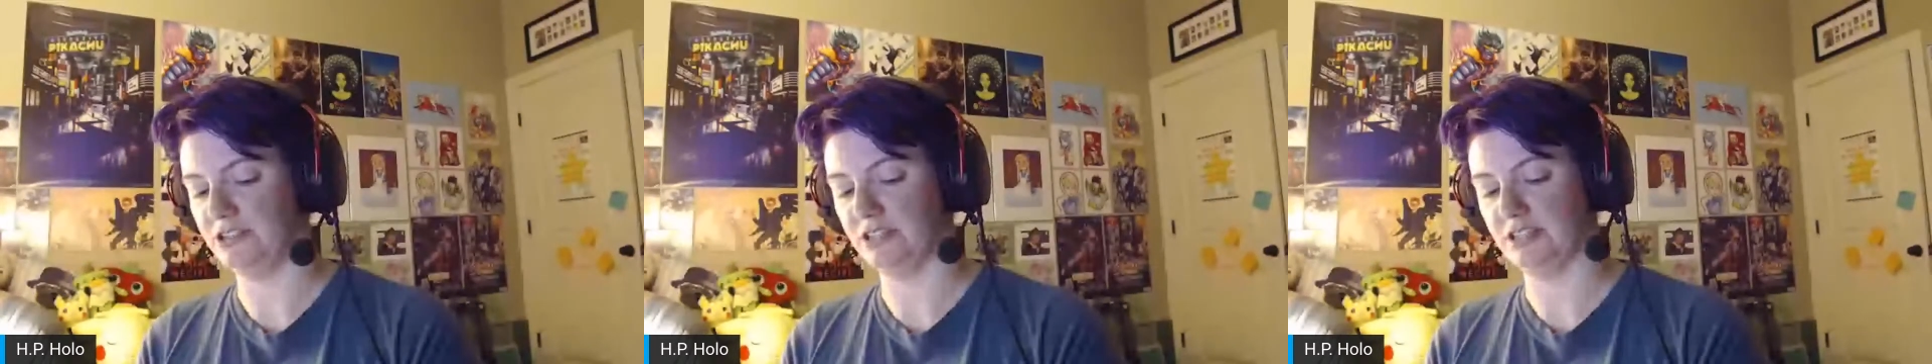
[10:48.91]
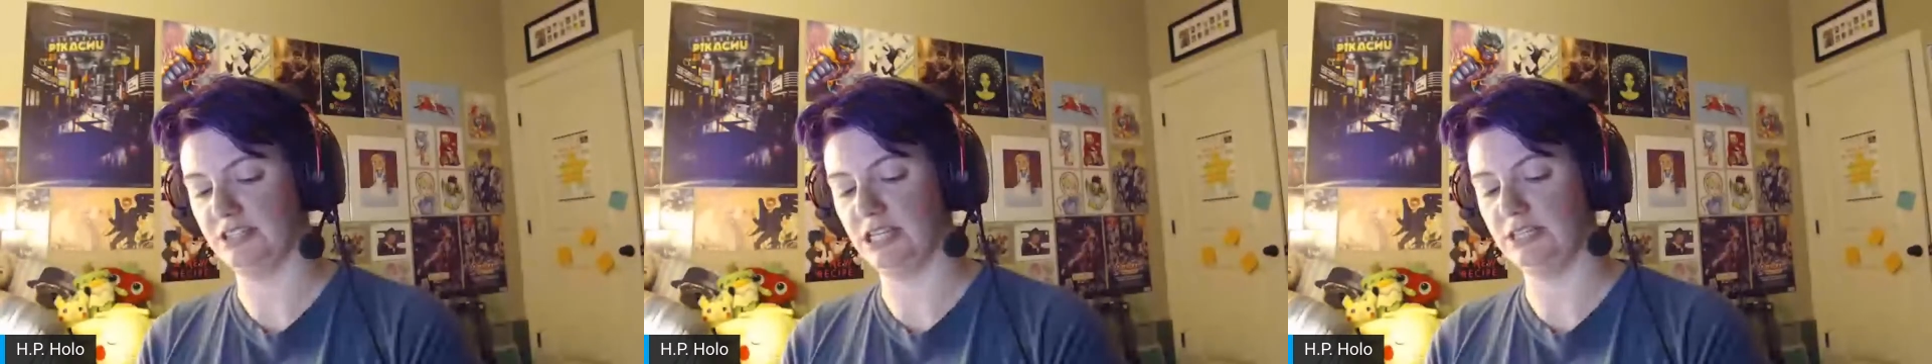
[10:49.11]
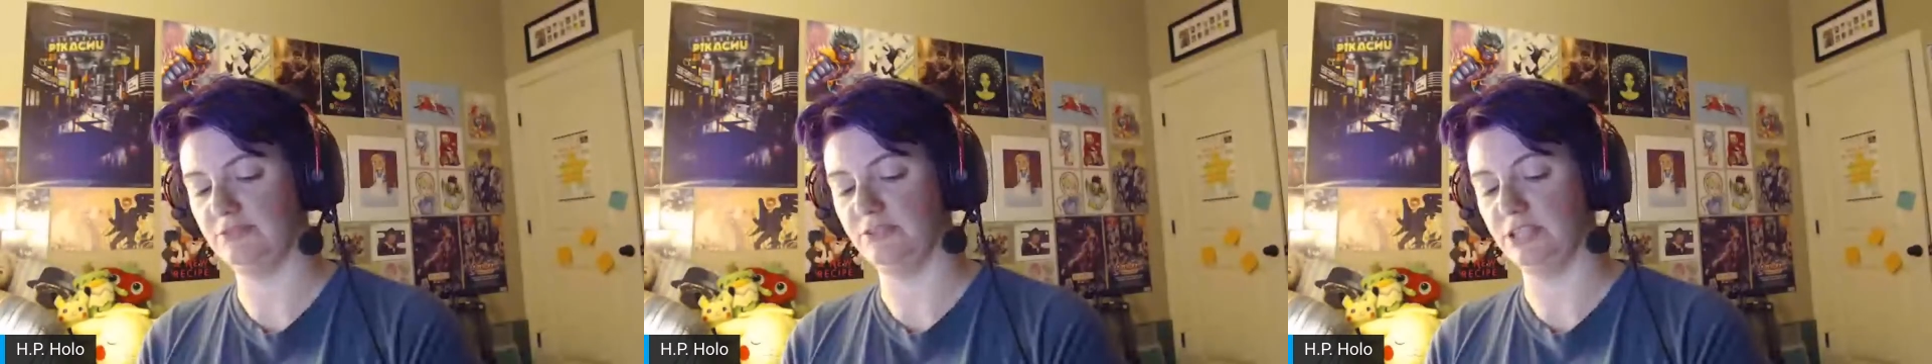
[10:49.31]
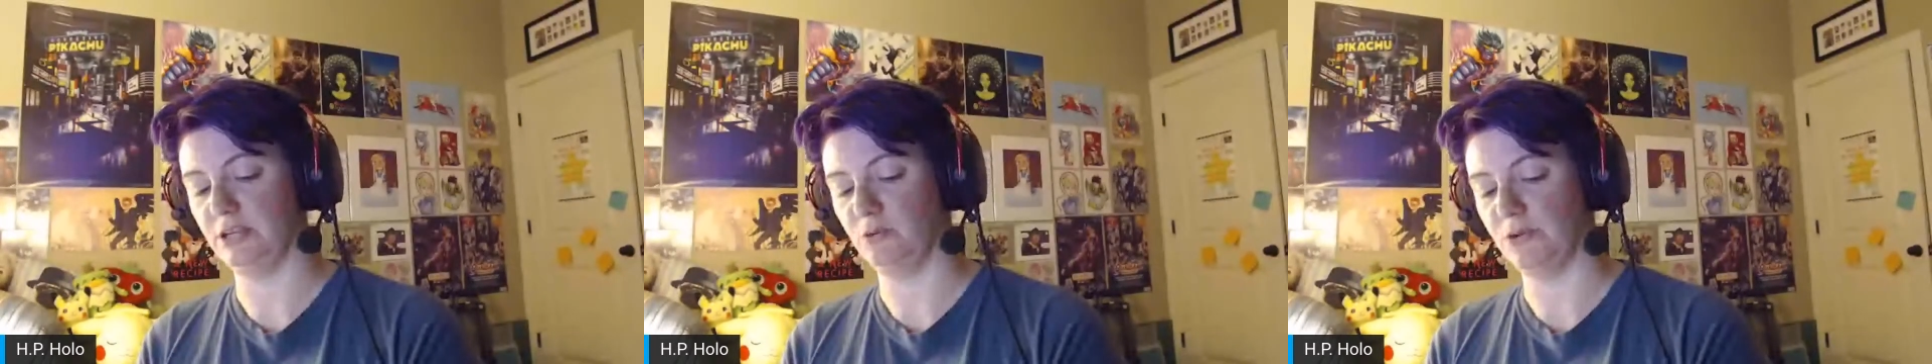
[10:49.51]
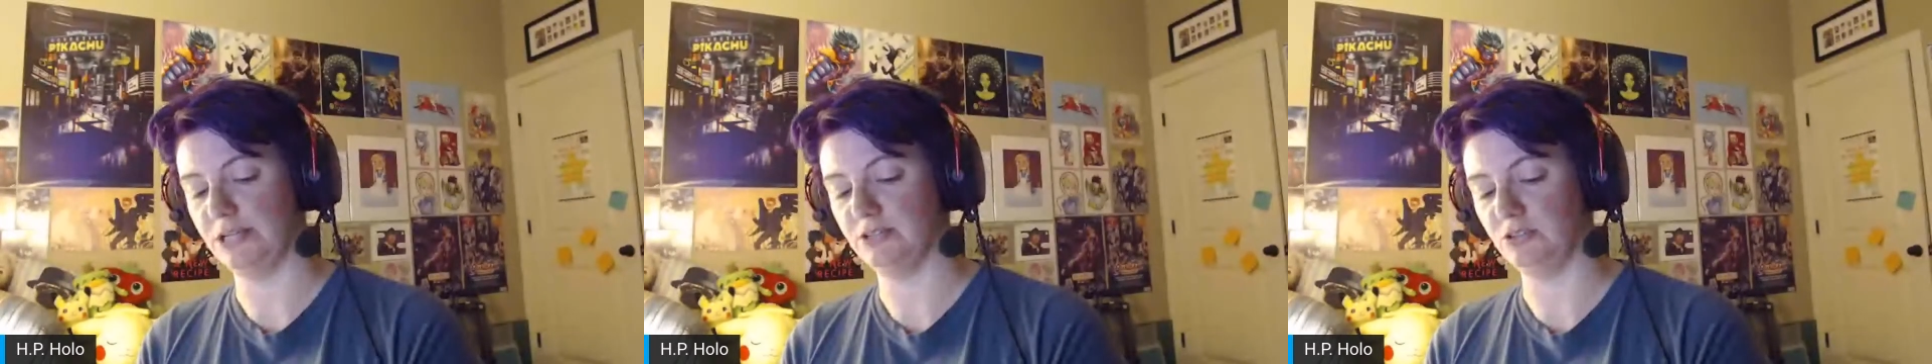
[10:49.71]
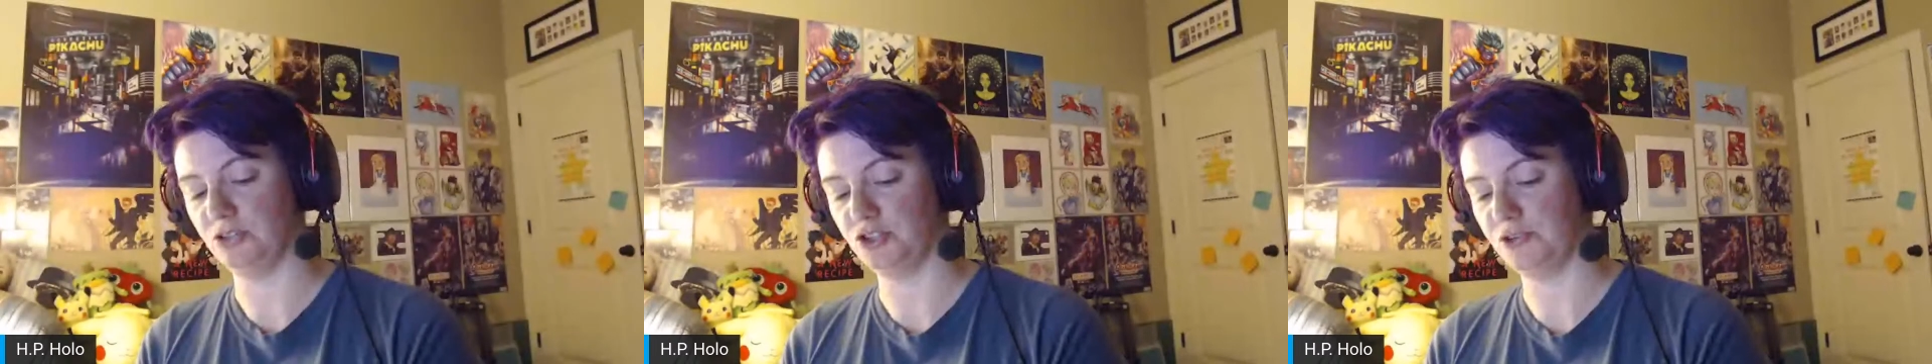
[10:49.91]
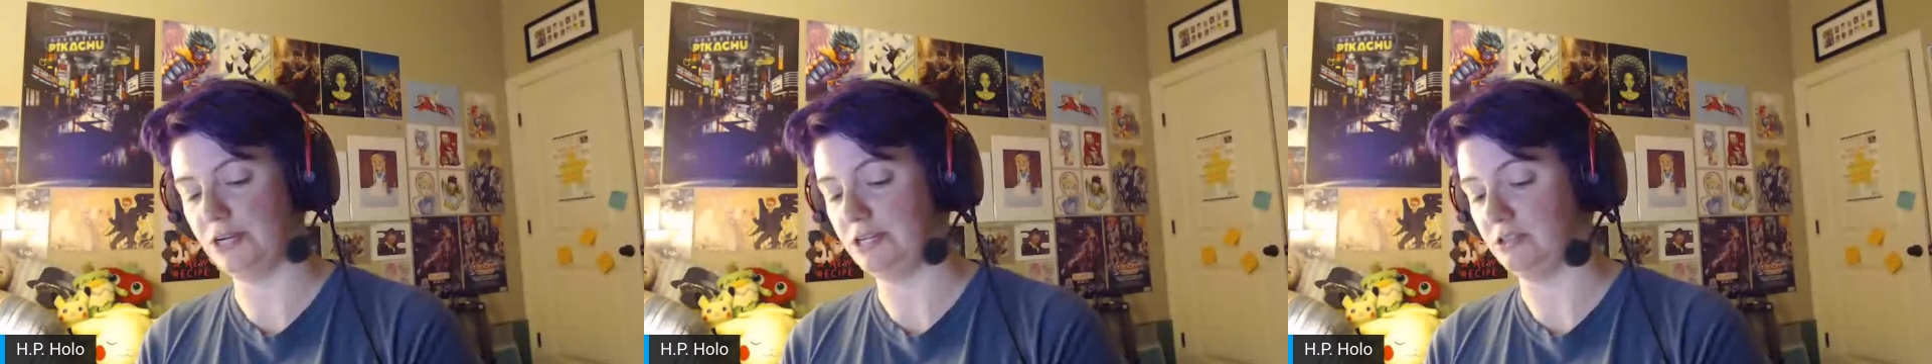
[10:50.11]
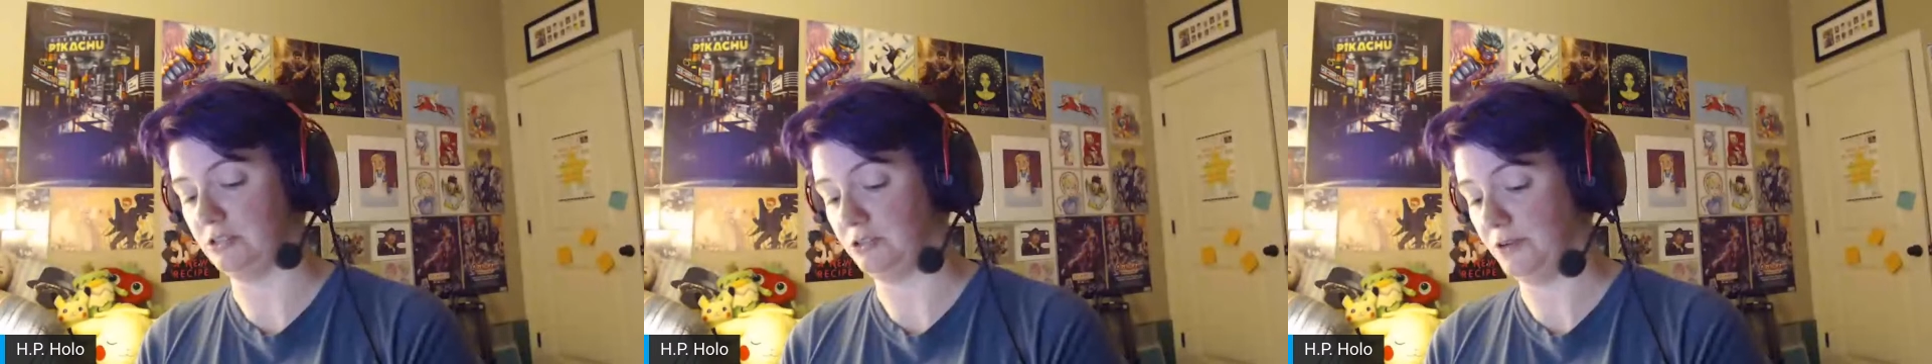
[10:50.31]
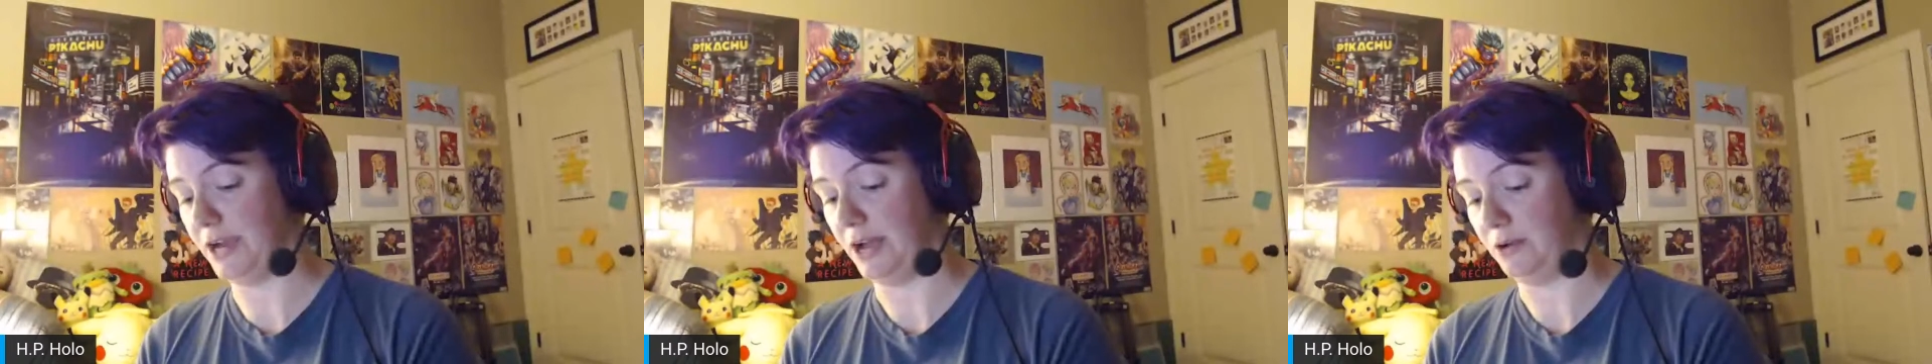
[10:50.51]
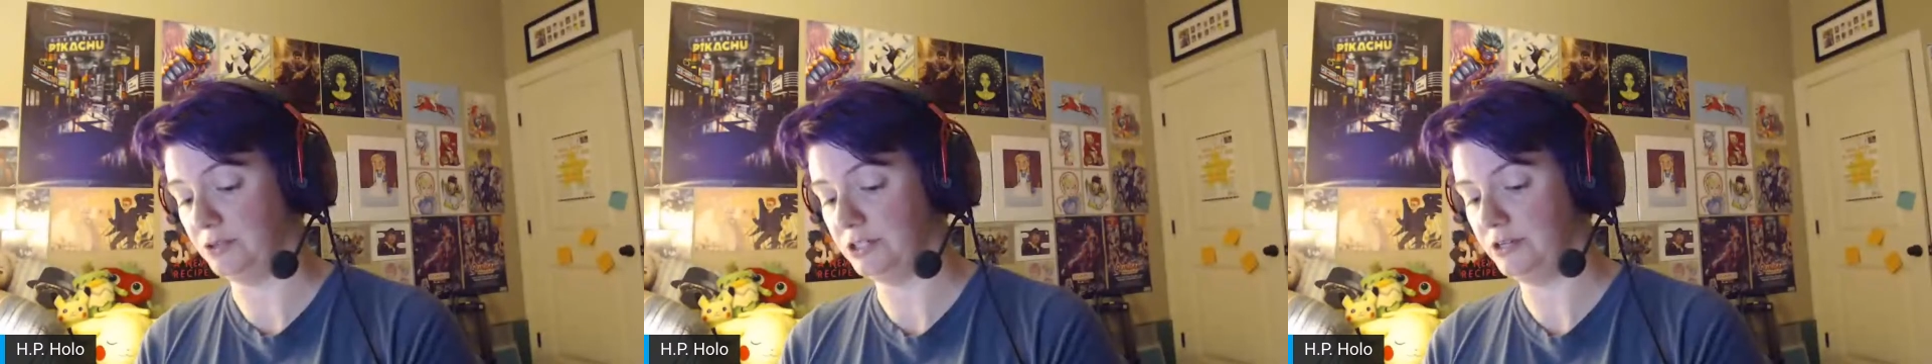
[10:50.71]
successfully wrestled Tree to the
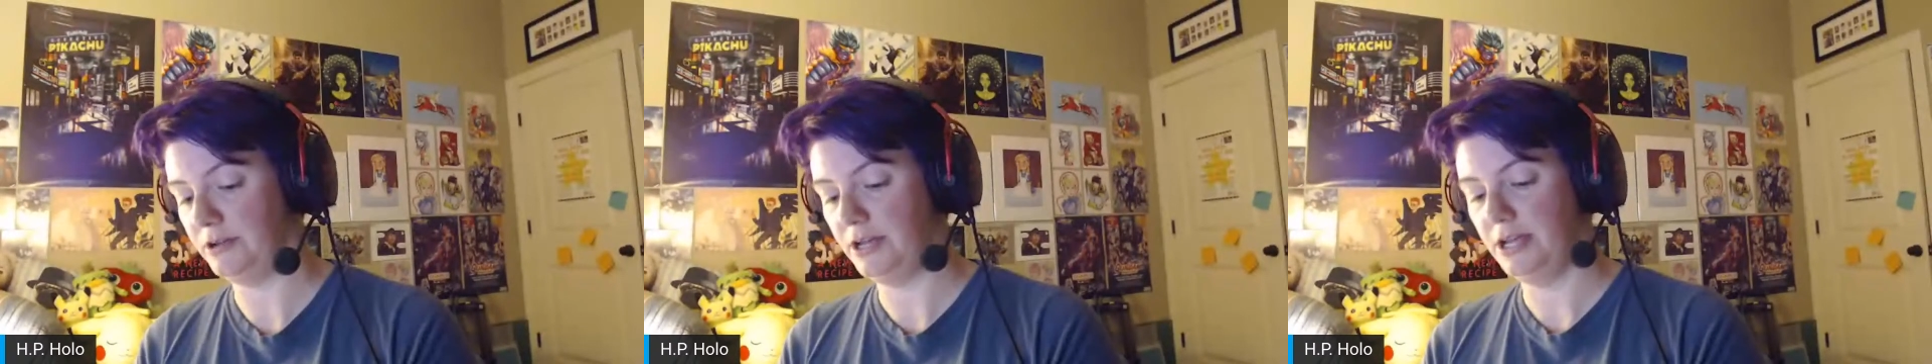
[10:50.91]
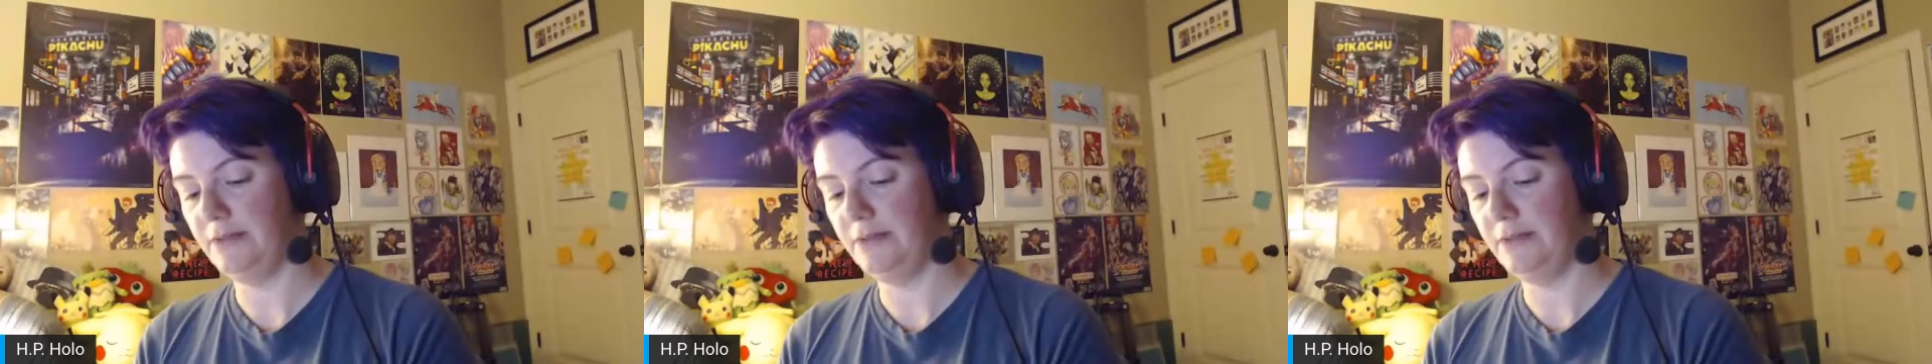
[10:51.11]
ground,